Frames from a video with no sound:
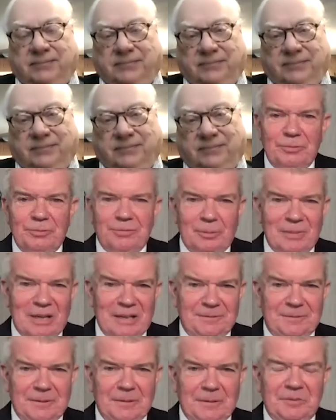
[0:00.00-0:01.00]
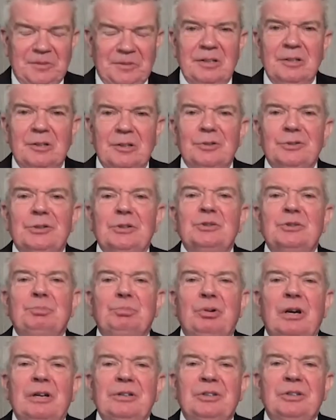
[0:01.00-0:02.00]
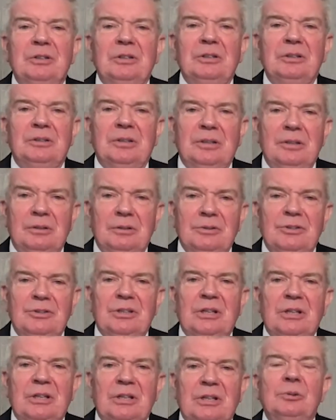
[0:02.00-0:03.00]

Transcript: I from my 15 years as president here at St.